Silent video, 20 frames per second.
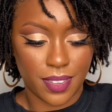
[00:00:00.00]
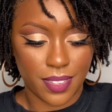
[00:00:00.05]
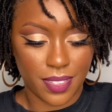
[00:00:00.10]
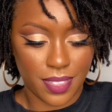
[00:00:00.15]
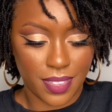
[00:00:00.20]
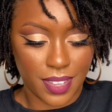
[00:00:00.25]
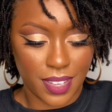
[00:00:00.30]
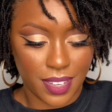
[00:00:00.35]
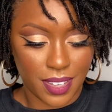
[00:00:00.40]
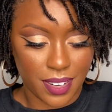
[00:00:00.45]

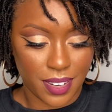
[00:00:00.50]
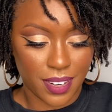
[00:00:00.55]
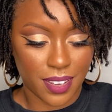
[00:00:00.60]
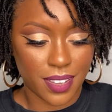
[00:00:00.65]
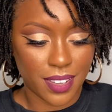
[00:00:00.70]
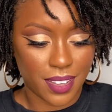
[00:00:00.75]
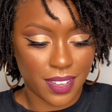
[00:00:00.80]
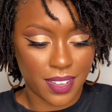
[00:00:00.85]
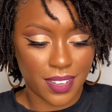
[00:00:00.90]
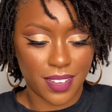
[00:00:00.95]
than
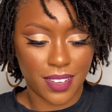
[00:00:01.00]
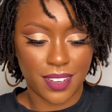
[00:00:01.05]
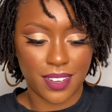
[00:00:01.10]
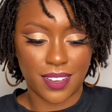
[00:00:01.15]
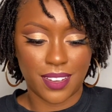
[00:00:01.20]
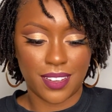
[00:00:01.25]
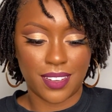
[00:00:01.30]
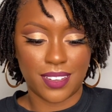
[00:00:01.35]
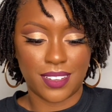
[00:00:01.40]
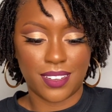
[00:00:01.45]

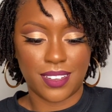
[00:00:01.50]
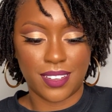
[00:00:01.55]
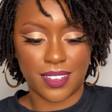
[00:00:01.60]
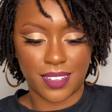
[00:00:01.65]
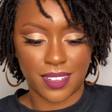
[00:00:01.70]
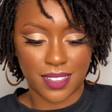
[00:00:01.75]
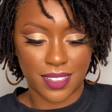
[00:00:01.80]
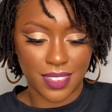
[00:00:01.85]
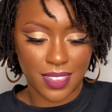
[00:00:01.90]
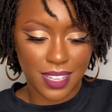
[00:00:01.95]

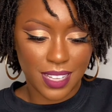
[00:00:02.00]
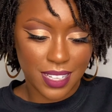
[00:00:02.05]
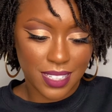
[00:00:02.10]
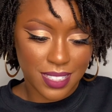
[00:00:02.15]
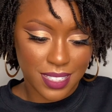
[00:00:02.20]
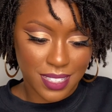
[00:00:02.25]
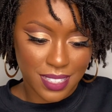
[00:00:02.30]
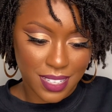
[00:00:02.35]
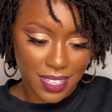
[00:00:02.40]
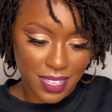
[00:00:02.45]

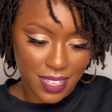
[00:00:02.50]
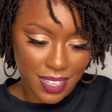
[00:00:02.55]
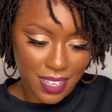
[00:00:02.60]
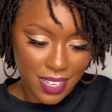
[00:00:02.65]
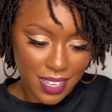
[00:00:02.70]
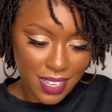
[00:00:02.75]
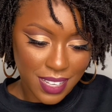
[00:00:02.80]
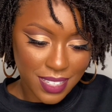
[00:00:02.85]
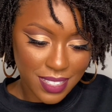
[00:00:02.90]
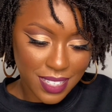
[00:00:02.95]
this.
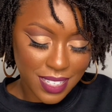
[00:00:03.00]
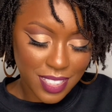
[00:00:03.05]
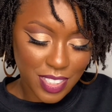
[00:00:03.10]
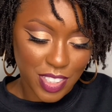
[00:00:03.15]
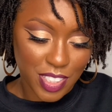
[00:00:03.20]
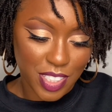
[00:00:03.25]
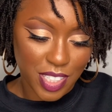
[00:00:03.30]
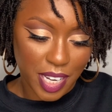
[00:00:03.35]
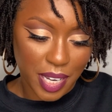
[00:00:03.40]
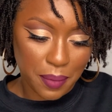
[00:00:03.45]
This is
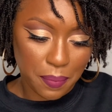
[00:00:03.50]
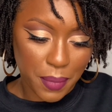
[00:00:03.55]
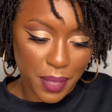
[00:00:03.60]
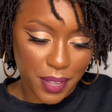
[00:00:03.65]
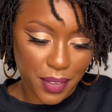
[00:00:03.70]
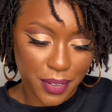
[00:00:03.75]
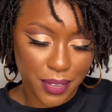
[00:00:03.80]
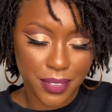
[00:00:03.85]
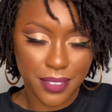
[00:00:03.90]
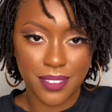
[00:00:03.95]

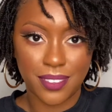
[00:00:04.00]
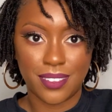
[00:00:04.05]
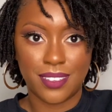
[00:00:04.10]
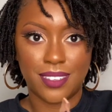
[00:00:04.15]
Jmail.